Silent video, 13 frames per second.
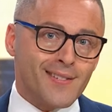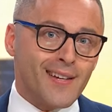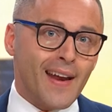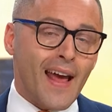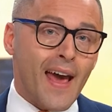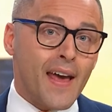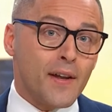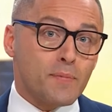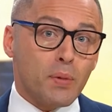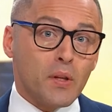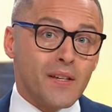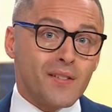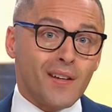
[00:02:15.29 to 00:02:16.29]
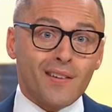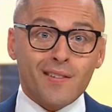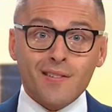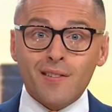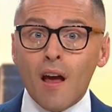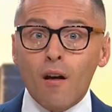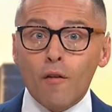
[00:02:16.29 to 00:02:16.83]
State ed is policing
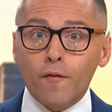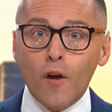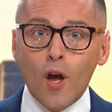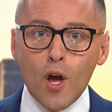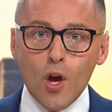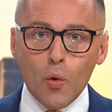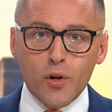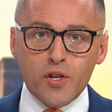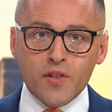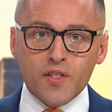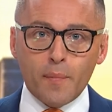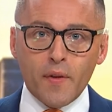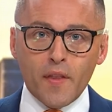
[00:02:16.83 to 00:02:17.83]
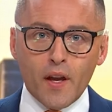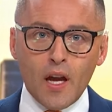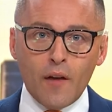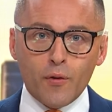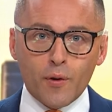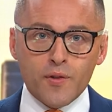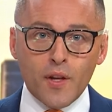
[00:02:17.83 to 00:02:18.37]
itself, which is something the
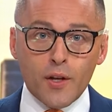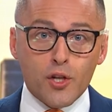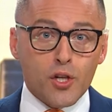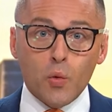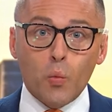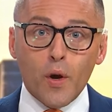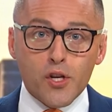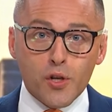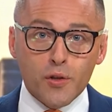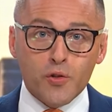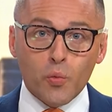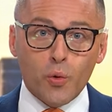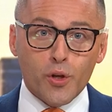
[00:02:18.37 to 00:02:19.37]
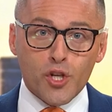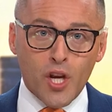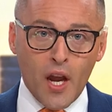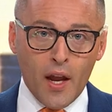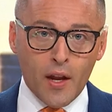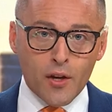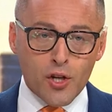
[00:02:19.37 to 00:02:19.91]
governor said she wishes would
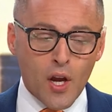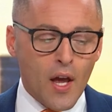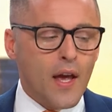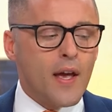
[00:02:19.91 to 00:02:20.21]
change.